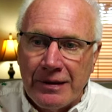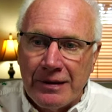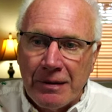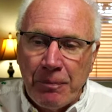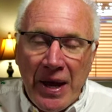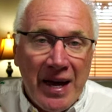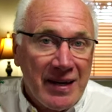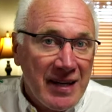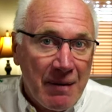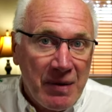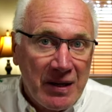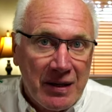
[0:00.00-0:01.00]

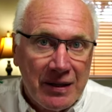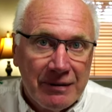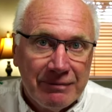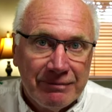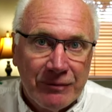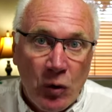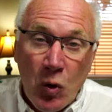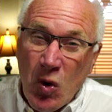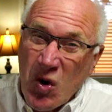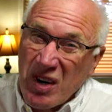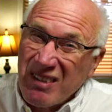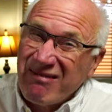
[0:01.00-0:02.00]
pandemic
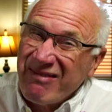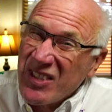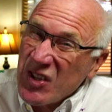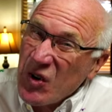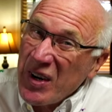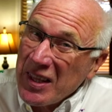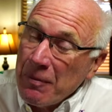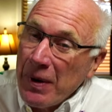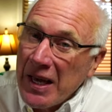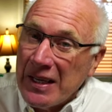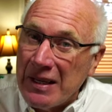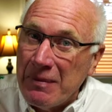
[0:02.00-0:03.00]
or during the
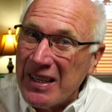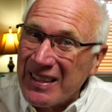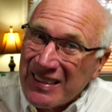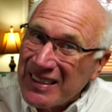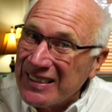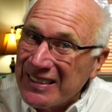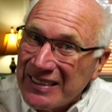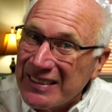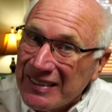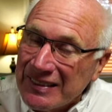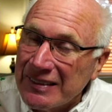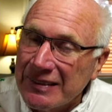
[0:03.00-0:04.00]
pandemic,
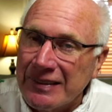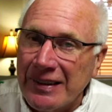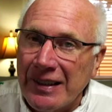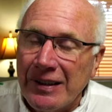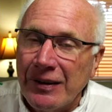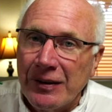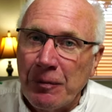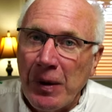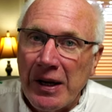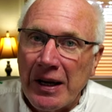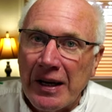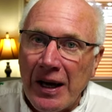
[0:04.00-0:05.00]
you know,
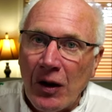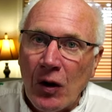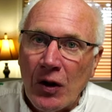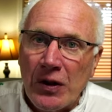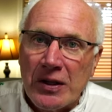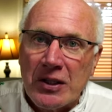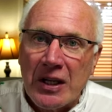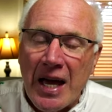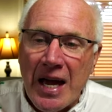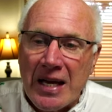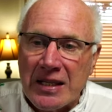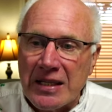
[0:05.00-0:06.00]
depending on how long this
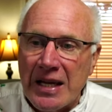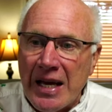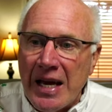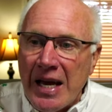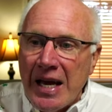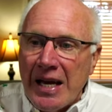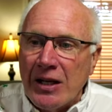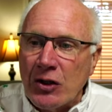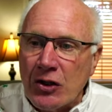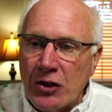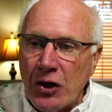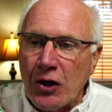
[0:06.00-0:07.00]
lasts, is
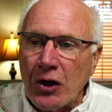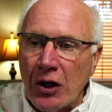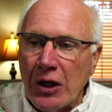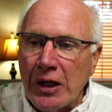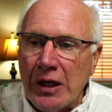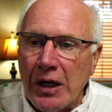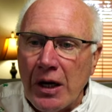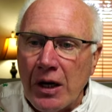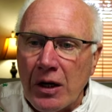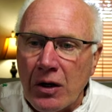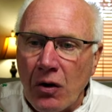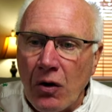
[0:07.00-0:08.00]
certainly
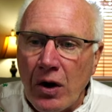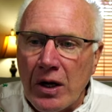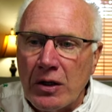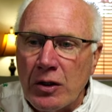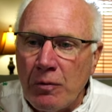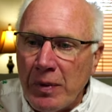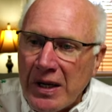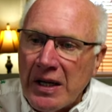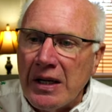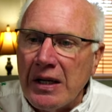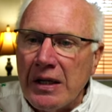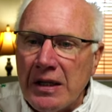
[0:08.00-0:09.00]
going to
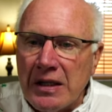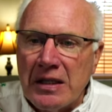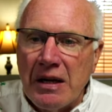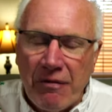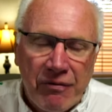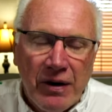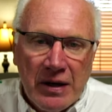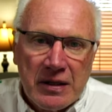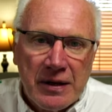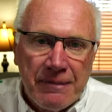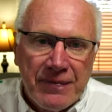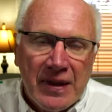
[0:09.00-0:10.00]
be different.
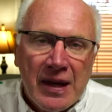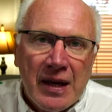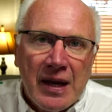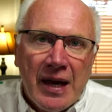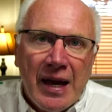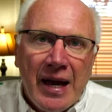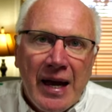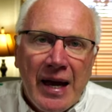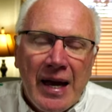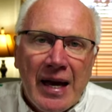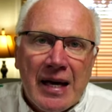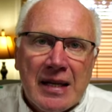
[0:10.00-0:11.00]

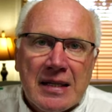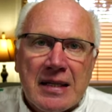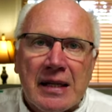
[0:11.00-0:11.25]
And